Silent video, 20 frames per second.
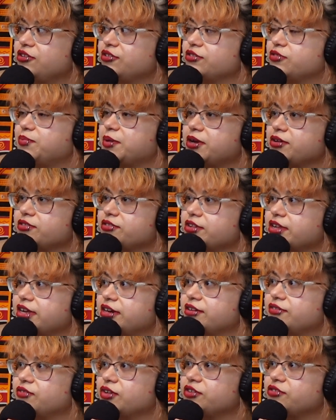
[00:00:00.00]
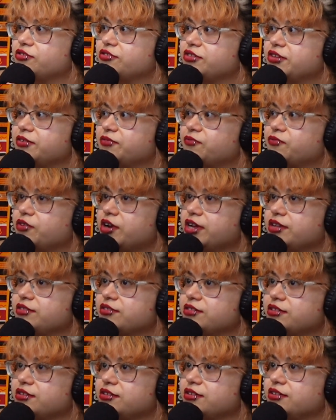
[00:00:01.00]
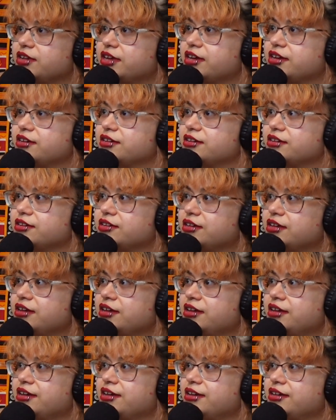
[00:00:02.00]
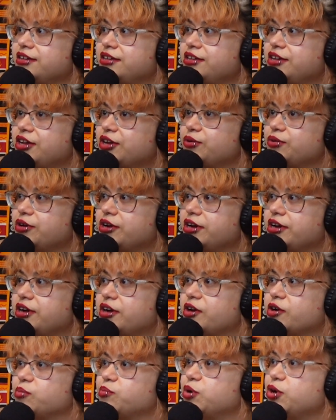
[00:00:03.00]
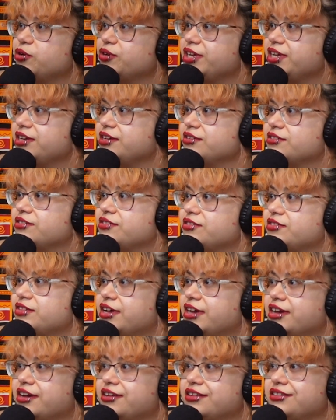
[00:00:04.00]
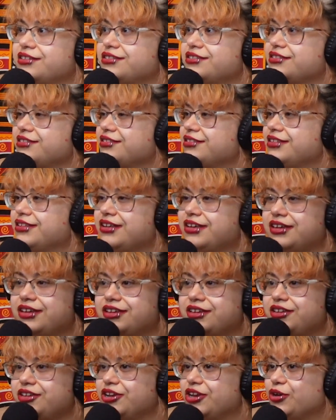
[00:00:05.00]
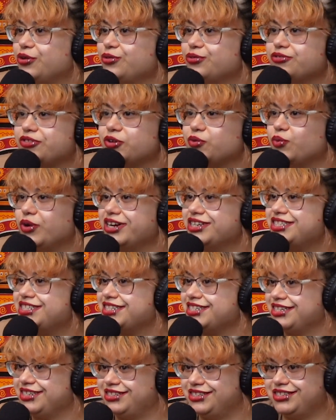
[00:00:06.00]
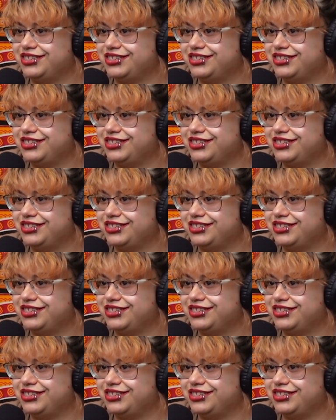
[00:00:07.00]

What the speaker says: You experience a lot of interesting friends and harmonious. Who's he? What's it?